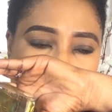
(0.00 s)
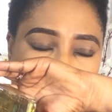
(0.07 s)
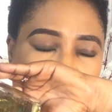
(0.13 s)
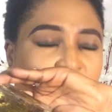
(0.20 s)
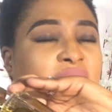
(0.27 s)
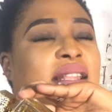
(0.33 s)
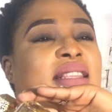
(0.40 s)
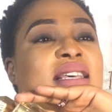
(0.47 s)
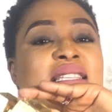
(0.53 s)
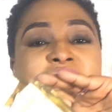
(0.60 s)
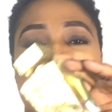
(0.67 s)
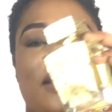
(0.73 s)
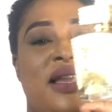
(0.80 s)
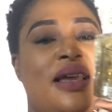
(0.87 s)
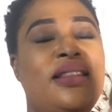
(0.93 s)
yeah,
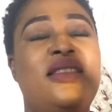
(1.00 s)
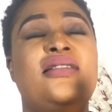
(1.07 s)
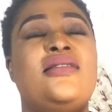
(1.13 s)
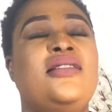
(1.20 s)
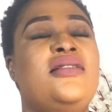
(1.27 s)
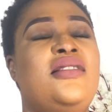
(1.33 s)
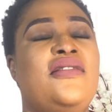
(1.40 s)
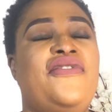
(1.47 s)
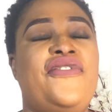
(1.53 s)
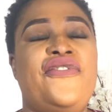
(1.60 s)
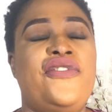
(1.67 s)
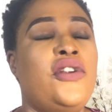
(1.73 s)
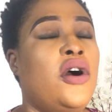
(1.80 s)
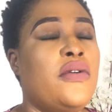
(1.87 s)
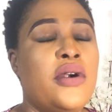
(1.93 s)
the
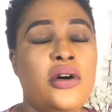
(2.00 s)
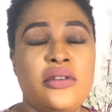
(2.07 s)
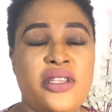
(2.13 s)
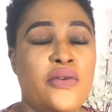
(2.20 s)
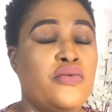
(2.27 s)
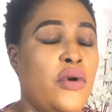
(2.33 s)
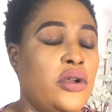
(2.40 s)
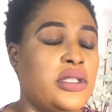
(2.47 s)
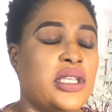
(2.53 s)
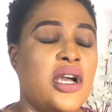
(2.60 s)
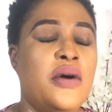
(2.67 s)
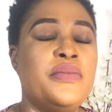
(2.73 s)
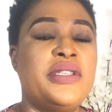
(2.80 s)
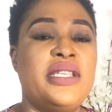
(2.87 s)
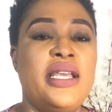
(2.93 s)
floral, the rose
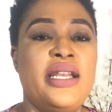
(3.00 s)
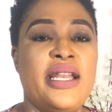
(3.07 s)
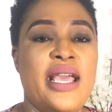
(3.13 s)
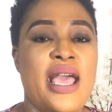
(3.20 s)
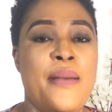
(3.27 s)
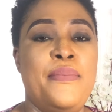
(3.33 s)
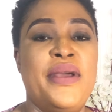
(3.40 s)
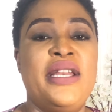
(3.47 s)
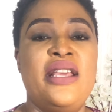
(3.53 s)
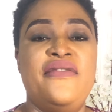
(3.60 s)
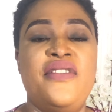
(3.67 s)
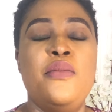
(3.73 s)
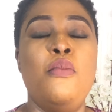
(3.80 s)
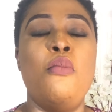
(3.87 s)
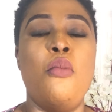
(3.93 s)
comes in a bit
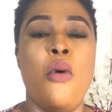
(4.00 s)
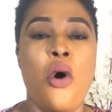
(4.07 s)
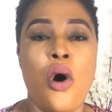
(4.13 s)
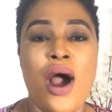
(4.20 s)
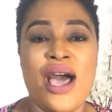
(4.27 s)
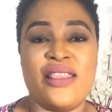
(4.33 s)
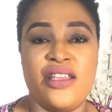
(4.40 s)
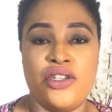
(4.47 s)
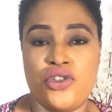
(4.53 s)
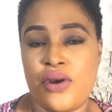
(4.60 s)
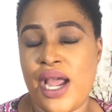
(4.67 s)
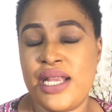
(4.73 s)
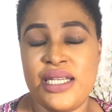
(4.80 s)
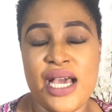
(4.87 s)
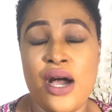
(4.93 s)
even more at the
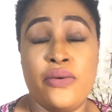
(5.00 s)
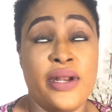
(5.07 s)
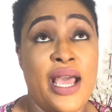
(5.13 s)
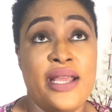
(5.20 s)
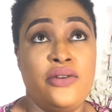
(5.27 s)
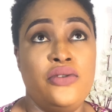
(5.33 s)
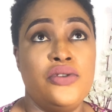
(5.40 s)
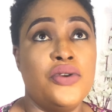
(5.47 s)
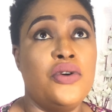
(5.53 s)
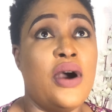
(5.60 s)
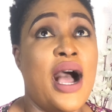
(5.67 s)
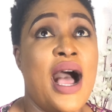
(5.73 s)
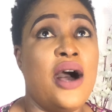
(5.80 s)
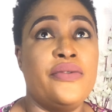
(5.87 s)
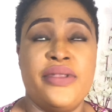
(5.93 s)
dry down. I don't know
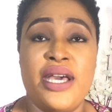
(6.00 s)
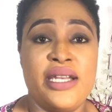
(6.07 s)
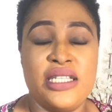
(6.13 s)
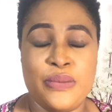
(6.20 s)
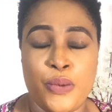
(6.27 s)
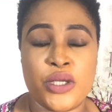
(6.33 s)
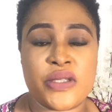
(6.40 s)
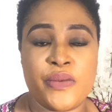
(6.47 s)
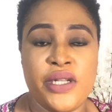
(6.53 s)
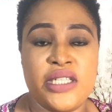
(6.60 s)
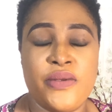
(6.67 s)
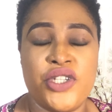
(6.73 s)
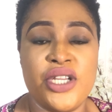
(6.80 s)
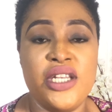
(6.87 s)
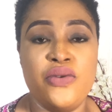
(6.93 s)
how that is possible,
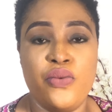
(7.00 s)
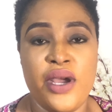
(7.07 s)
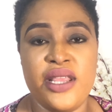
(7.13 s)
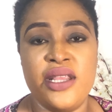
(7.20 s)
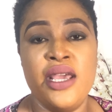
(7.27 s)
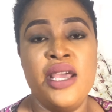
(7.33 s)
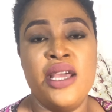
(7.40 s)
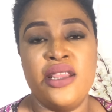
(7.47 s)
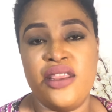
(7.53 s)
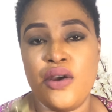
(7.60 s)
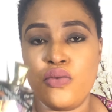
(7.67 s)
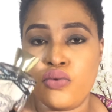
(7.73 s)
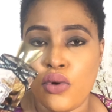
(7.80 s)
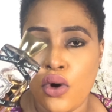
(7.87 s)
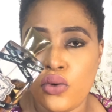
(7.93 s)
especially when the
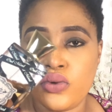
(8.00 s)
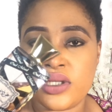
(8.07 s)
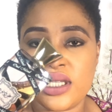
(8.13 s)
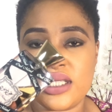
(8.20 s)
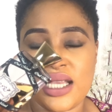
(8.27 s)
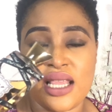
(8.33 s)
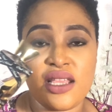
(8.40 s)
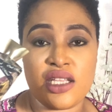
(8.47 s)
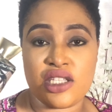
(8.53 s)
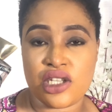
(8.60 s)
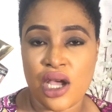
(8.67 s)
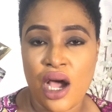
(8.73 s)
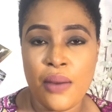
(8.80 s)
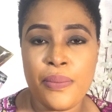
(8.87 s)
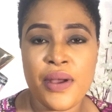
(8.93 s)
rose is at the
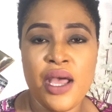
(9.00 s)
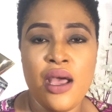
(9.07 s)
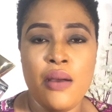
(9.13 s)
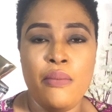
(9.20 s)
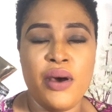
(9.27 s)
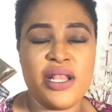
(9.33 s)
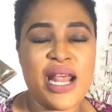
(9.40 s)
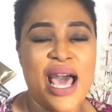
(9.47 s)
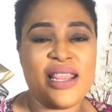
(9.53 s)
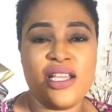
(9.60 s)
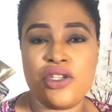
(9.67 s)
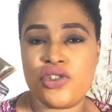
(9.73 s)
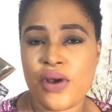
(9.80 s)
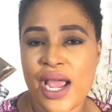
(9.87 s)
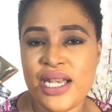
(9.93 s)
top, but at the
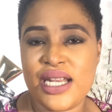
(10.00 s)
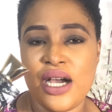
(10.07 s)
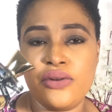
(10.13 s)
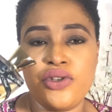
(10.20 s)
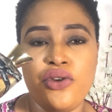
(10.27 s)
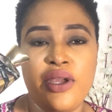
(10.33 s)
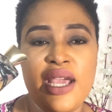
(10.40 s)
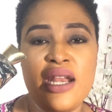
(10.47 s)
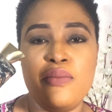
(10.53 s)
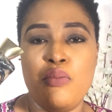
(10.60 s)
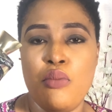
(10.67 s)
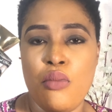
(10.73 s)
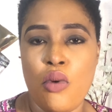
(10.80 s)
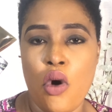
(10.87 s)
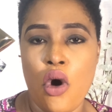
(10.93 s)
dry down you get
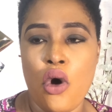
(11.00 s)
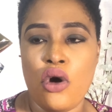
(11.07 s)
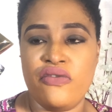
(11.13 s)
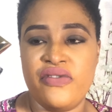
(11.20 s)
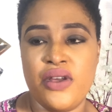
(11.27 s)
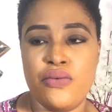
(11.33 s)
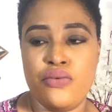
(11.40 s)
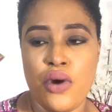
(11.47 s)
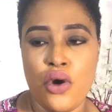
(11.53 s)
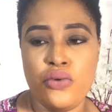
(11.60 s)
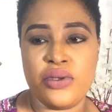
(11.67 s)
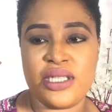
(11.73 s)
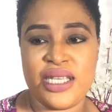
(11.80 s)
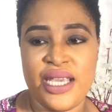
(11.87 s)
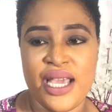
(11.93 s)
more of the
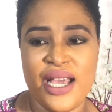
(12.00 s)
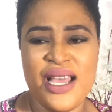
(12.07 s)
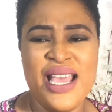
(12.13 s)
rose here.